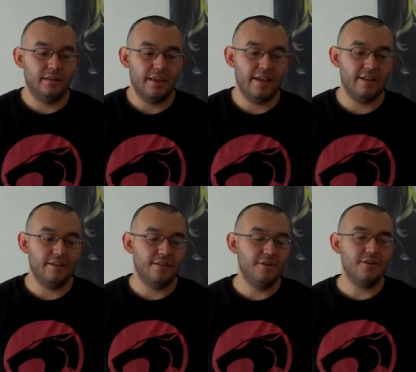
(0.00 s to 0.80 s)
Then
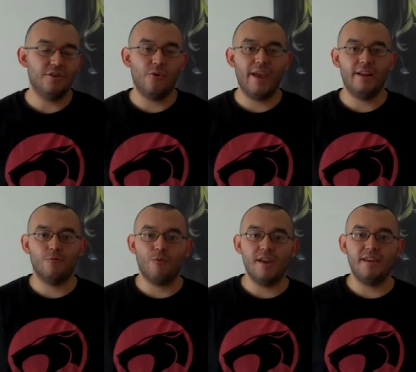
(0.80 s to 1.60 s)
you can go ahead
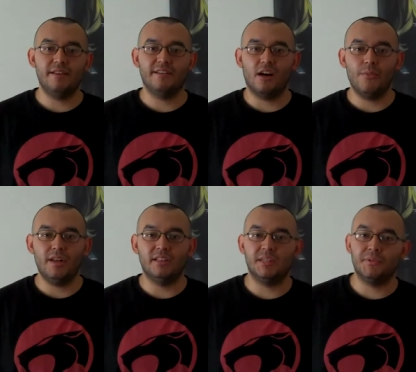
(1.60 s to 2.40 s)
and rate,
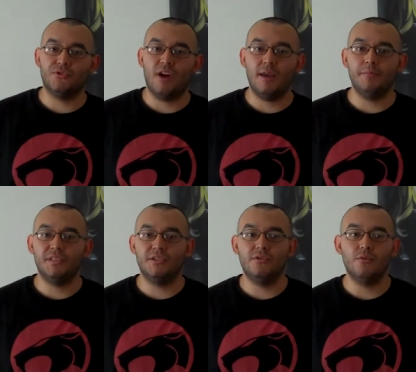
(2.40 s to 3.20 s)
comment, and subscribe
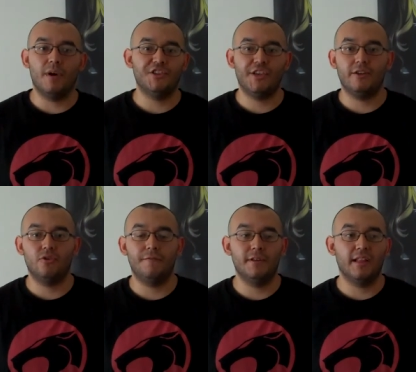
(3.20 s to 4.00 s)
to my channel
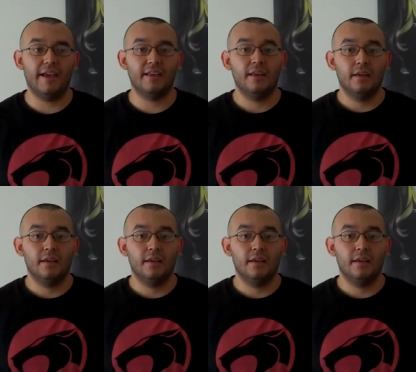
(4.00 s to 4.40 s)
if you like.